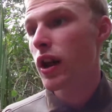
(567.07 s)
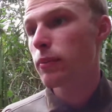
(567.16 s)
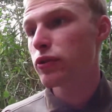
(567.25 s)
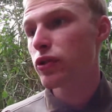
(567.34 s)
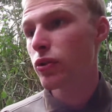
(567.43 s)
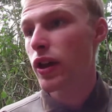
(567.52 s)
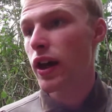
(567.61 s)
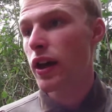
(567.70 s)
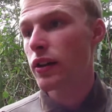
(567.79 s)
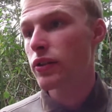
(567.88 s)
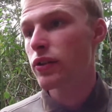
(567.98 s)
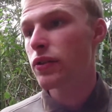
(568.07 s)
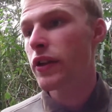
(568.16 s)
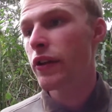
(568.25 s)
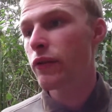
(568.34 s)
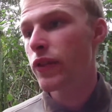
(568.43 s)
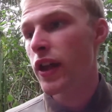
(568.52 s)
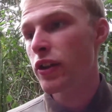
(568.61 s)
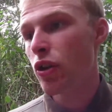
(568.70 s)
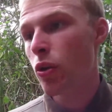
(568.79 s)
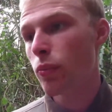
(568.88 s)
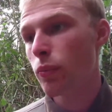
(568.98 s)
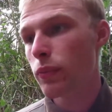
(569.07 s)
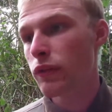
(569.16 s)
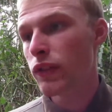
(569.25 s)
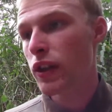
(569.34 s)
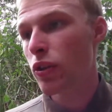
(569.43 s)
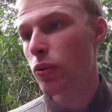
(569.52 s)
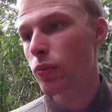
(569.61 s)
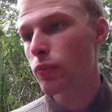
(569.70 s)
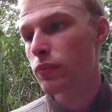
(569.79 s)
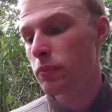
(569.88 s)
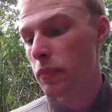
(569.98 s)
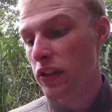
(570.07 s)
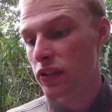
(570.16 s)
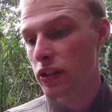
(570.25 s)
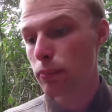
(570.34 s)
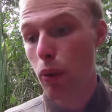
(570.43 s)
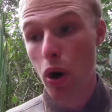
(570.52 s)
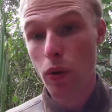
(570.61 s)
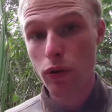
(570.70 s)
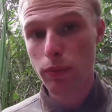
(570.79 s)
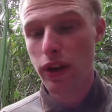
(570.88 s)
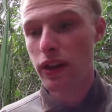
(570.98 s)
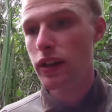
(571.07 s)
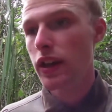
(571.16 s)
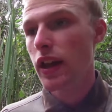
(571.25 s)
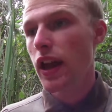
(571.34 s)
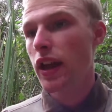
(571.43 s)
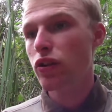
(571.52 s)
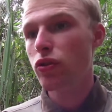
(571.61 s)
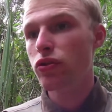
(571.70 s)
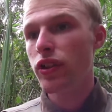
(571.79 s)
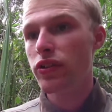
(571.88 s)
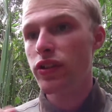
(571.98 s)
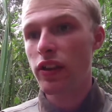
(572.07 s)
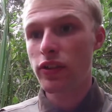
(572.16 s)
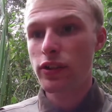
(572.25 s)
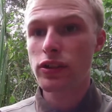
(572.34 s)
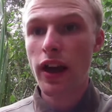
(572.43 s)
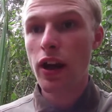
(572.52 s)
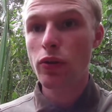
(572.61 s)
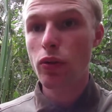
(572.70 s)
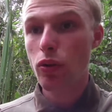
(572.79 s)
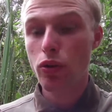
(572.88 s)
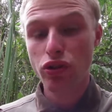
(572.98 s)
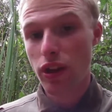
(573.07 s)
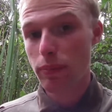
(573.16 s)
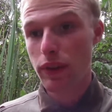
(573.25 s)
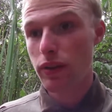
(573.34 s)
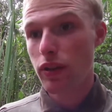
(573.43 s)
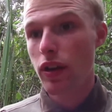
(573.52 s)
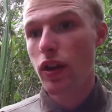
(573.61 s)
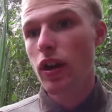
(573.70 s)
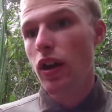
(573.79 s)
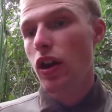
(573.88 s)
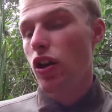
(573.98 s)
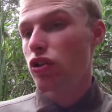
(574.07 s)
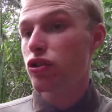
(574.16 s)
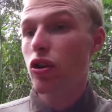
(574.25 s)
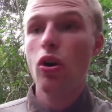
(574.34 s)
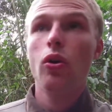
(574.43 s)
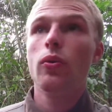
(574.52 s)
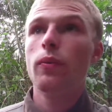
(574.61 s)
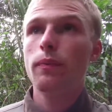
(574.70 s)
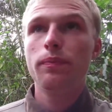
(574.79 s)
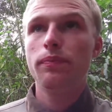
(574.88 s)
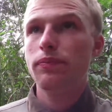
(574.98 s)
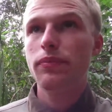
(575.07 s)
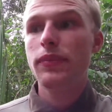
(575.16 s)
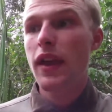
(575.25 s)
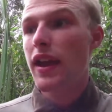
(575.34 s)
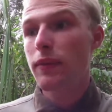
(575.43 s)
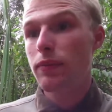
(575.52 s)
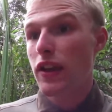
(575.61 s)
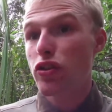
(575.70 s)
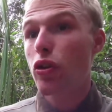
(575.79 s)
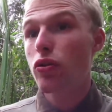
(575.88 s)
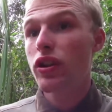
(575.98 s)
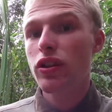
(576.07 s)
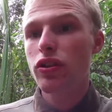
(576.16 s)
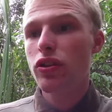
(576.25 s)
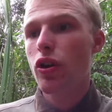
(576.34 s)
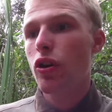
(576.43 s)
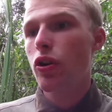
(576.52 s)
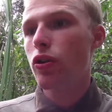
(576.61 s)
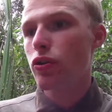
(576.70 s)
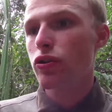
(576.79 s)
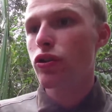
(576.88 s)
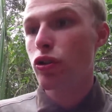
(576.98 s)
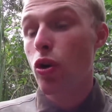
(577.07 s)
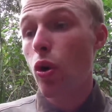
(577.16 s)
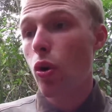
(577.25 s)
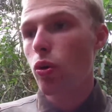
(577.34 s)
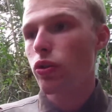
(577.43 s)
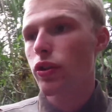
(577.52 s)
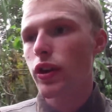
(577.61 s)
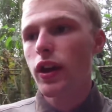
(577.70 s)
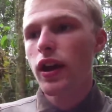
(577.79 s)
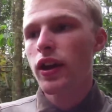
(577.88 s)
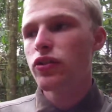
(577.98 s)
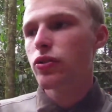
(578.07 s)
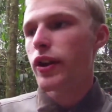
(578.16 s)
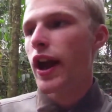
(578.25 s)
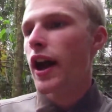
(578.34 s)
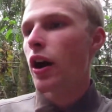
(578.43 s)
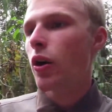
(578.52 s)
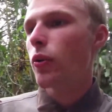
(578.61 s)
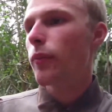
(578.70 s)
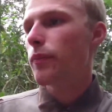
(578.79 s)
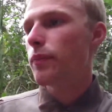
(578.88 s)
so that if they don't basically borrowed money and use this as a collateral or something. So they turned in their gold, and so now